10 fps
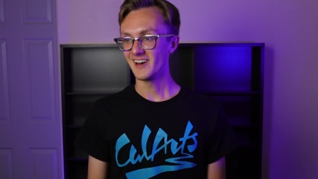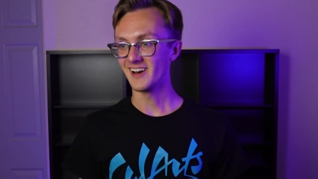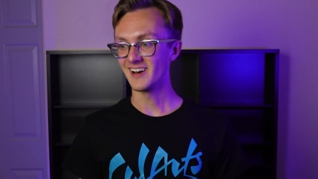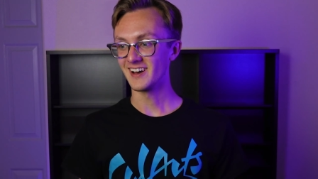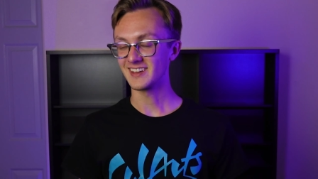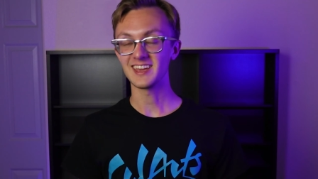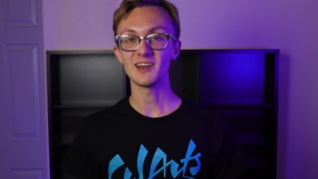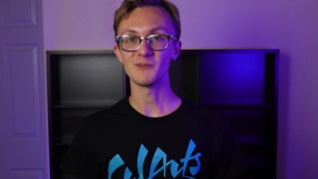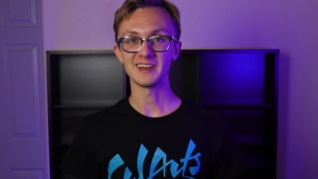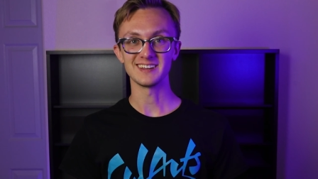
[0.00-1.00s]
I uh,
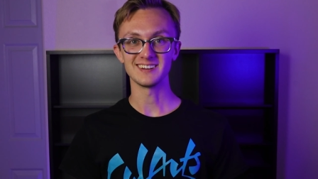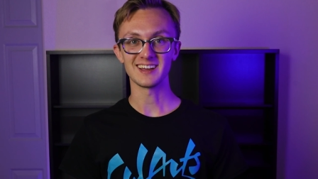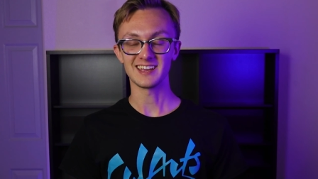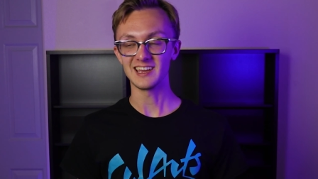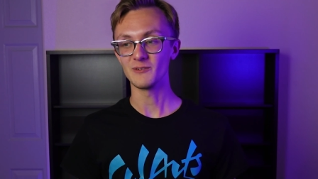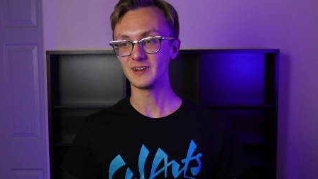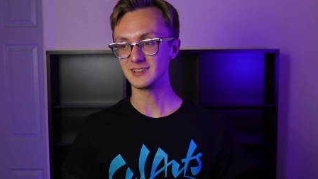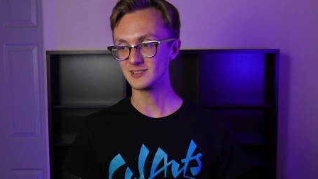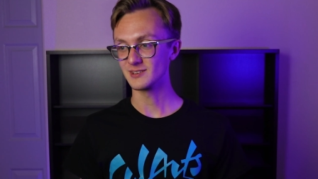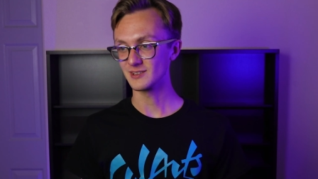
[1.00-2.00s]
can't wait. I can't
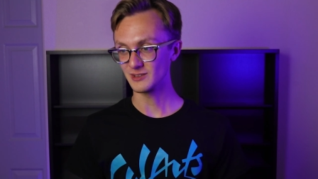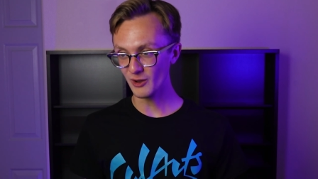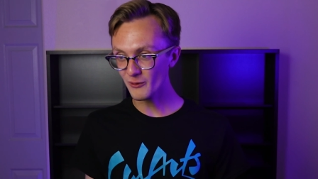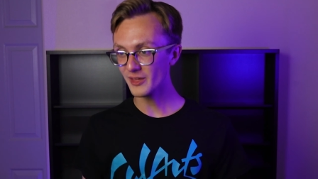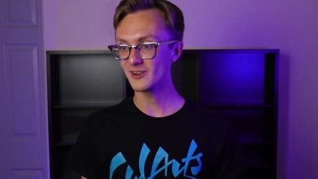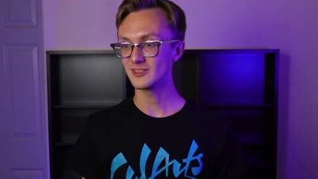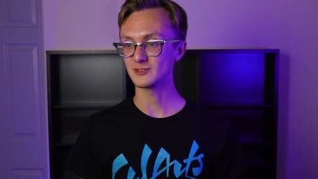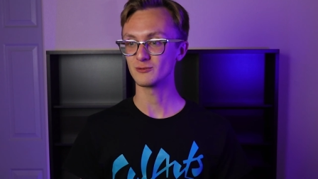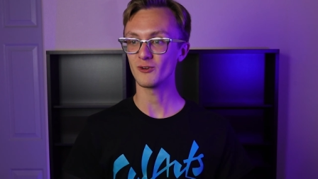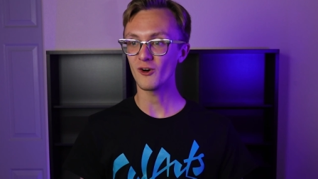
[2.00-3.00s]
wait to go there
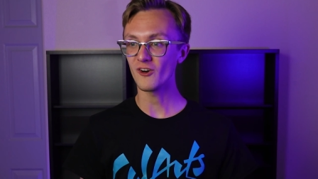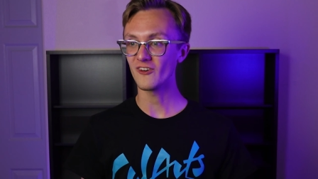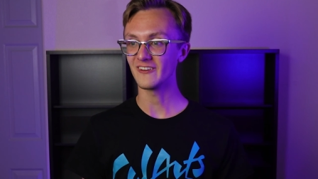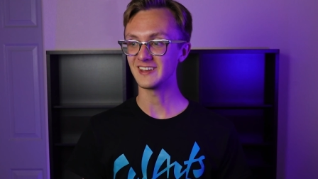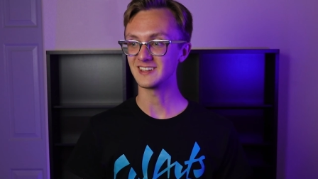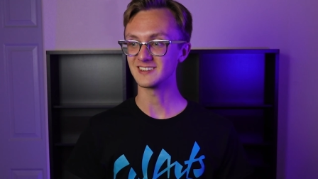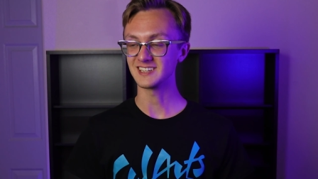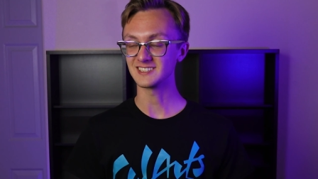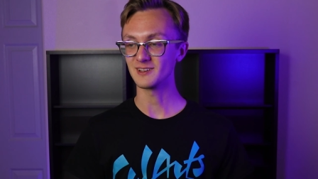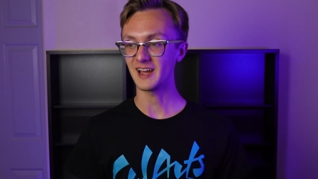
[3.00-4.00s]
this fall
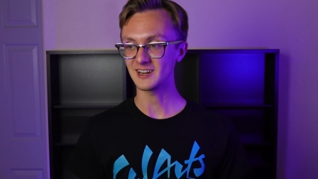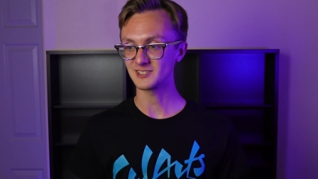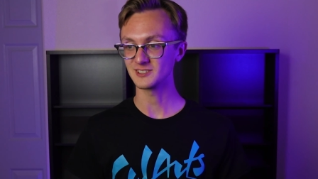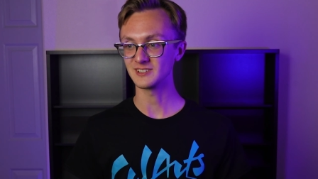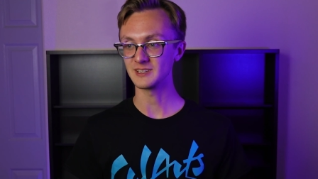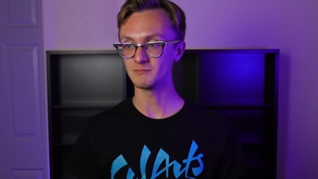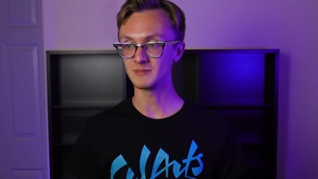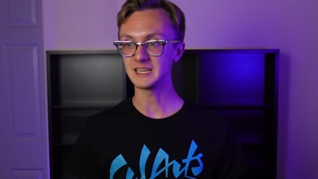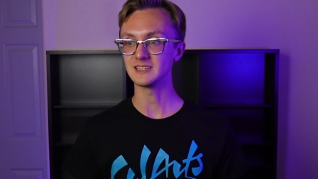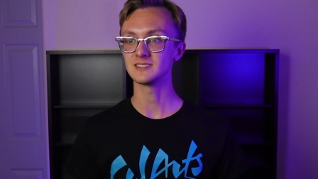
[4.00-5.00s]
and get to actually
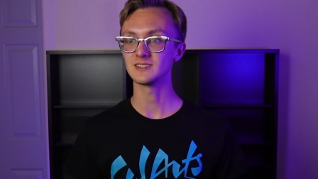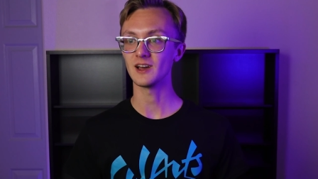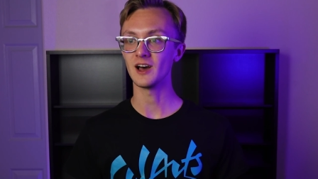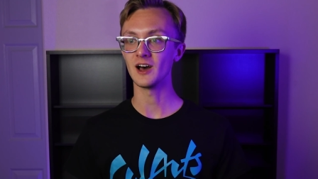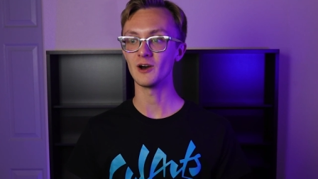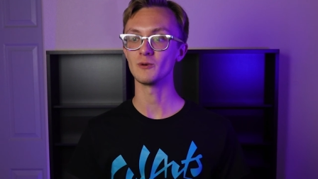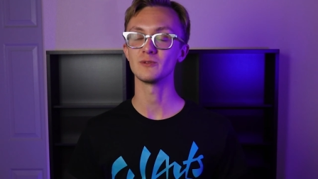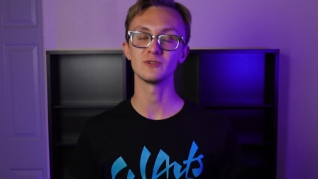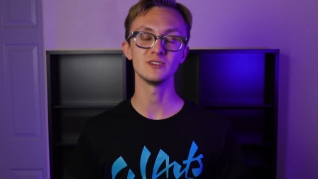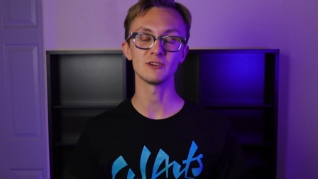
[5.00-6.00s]
meet uh,
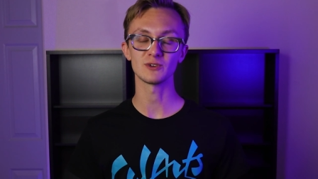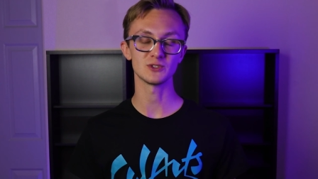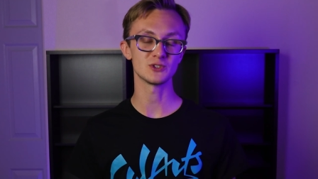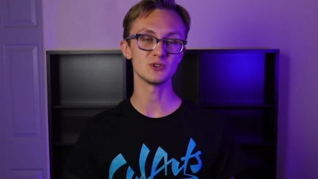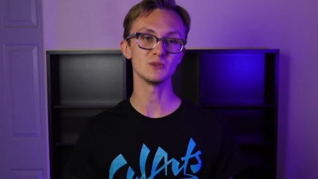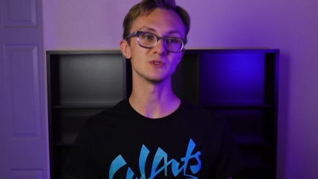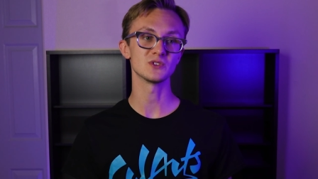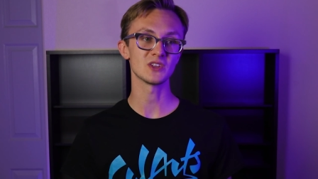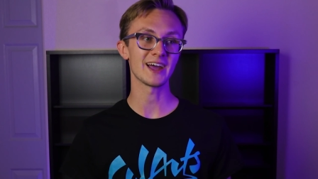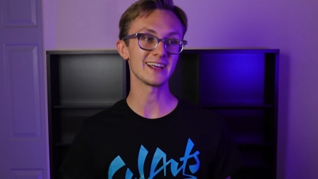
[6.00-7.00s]
with different
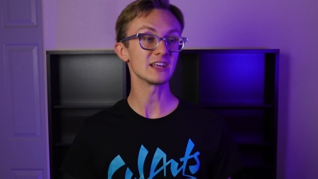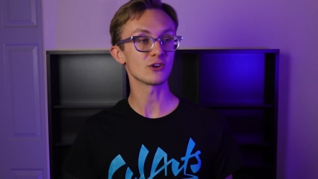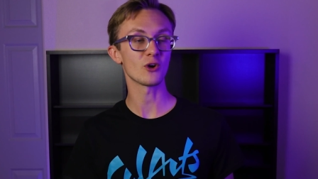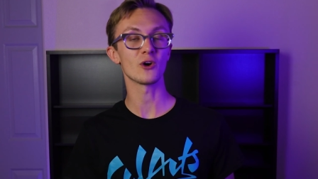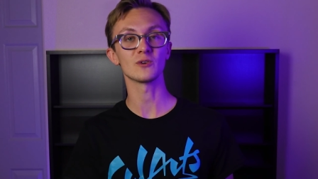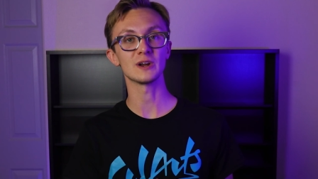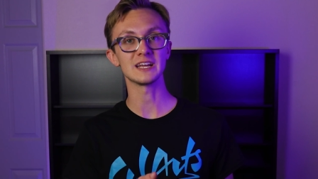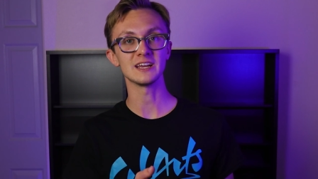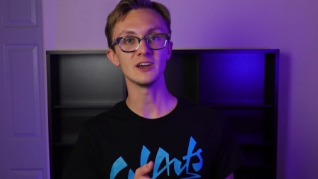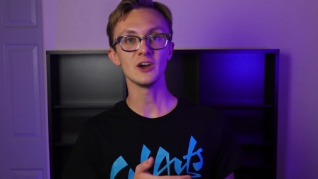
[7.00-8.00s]
students that either
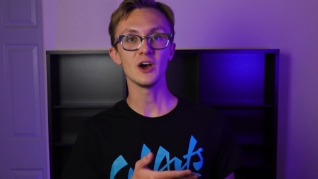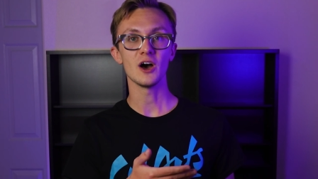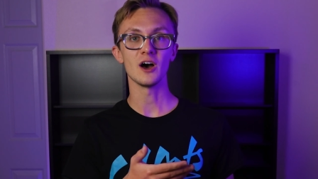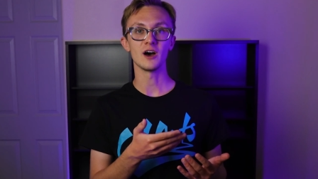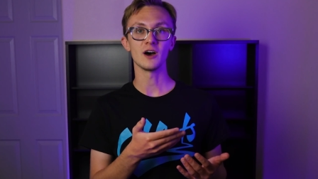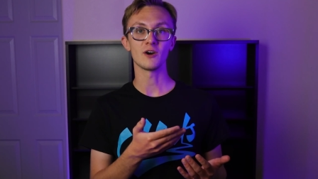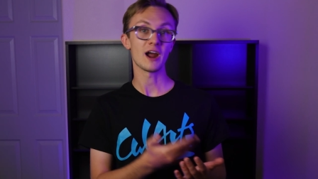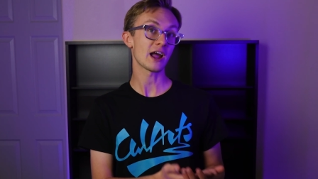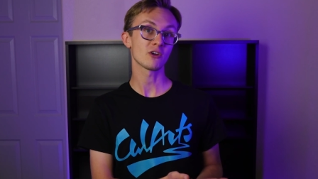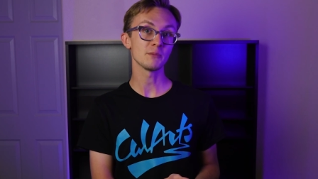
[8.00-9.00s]
already uh,
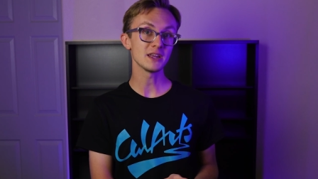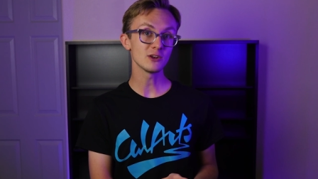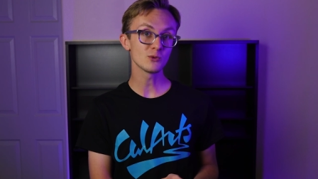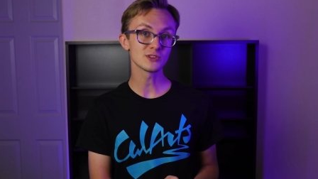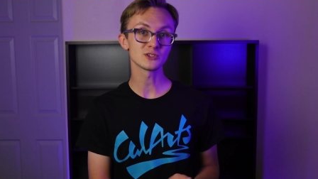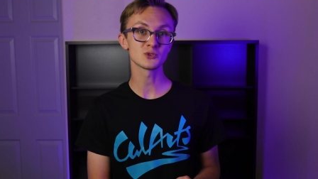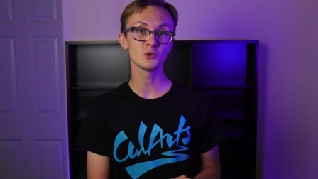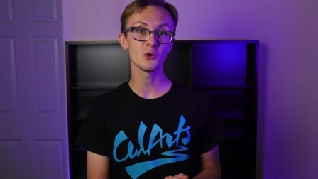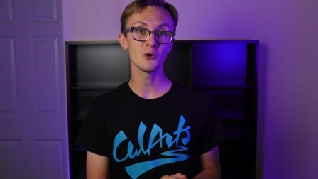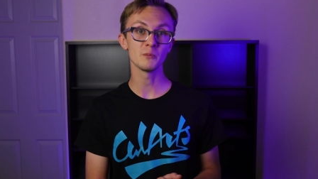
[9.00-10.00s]
are acclimated with the
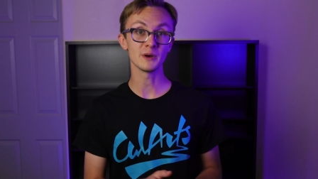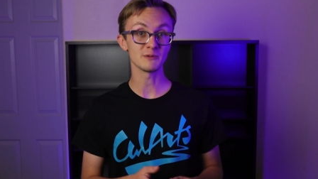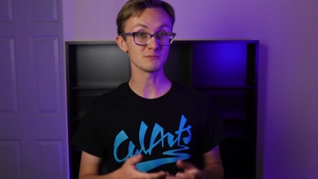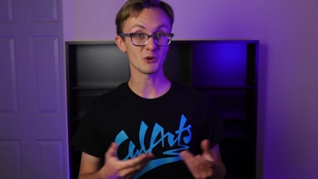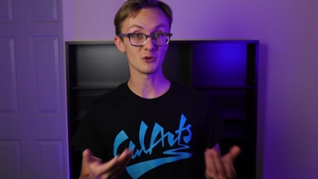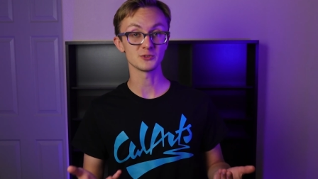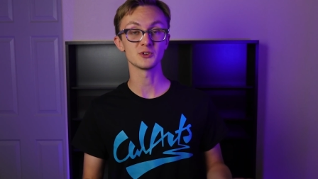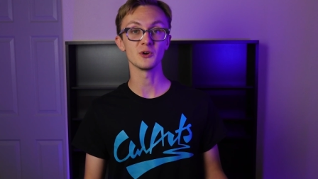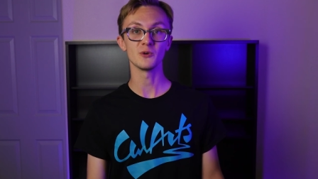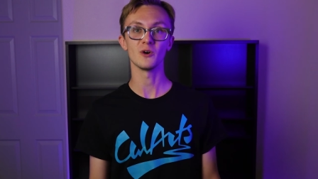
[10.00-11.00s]
school, but
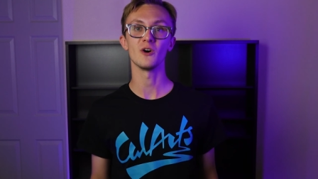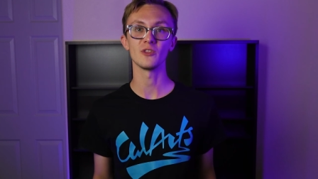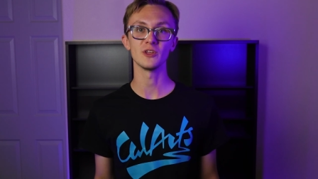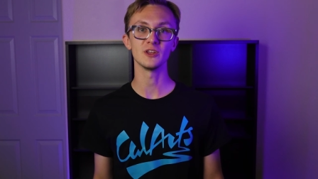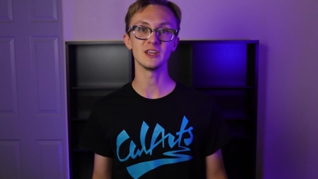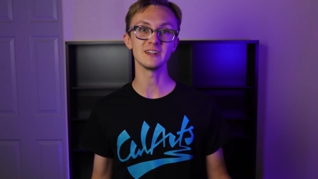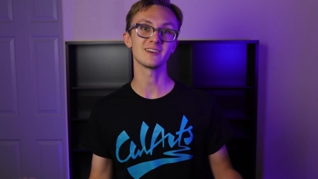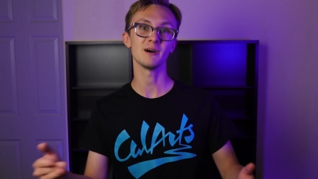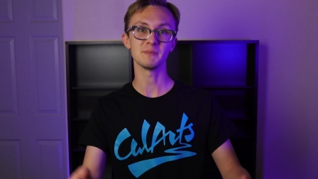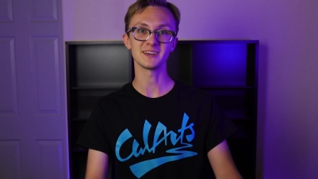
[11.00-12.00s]
also all the
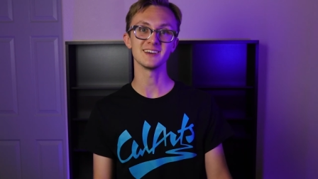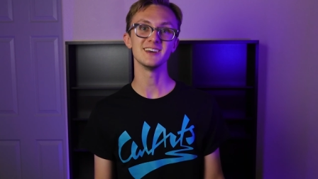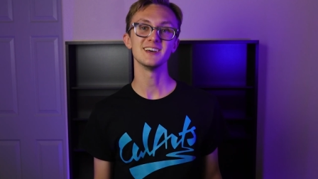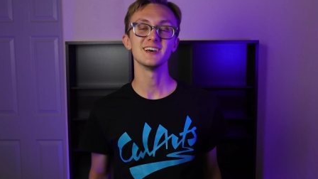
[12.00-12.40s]
incoming